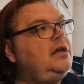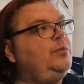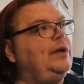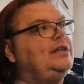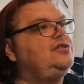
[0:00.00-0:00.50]

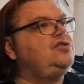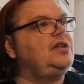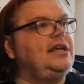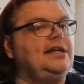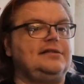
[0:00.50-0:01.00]
which
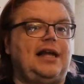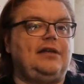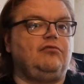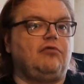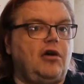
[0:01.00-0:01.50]
is like
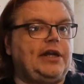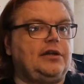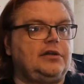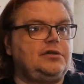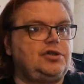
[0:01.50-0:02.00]
rocking
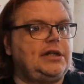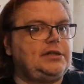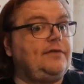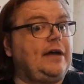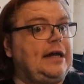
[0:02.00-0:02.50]
horse shit
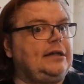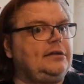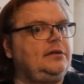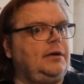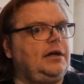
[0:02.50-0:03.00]
to
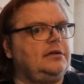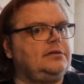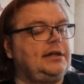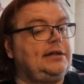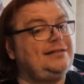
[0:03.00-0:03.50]
find, quite
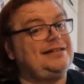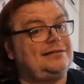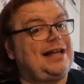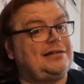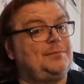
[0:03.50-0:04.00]
honestly, because
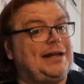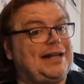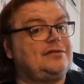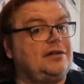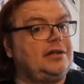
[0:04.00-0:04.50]
that's my
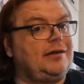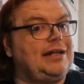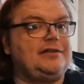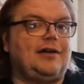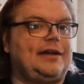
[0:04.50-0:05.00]
next holy grail
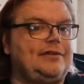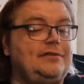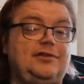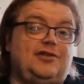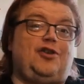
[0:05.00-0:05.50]
is Grandis,
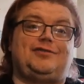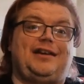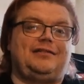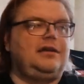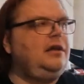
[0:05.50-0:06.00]
because of course it
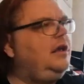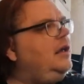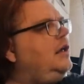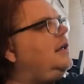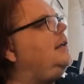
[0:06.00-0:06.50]
is.
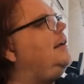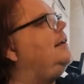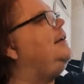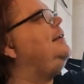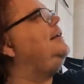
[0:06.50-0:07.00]

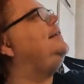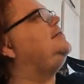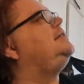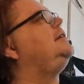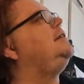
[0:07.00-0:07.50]

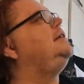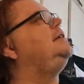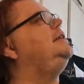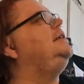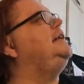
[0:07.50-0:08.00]
So
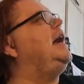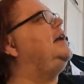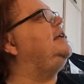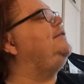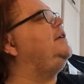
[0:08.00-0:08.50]
yeah,
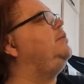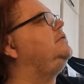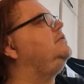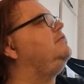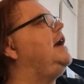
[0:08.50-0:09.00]
if you
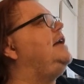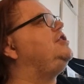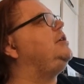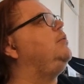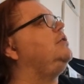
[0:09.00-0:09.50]
want rare
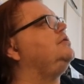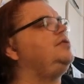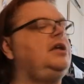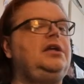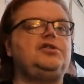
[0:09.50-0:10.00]

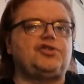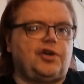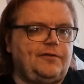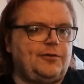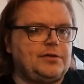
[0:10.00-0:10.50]
G1s,
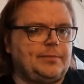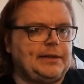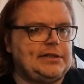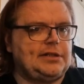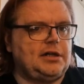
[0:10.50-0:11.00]
Toifu is the
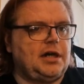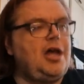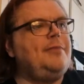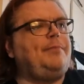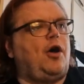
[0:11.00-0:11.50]
place to go.
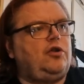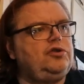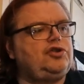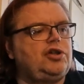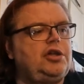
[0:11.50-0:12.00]
But
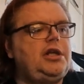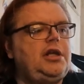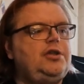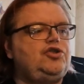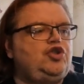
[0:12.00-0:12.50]
also,
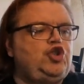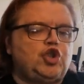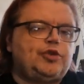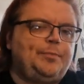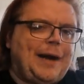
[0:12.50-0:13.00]

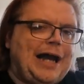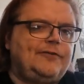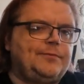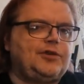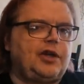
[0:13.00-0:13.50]
just buy
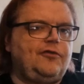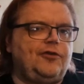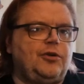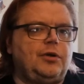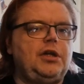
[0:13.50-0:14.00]
from Toifu.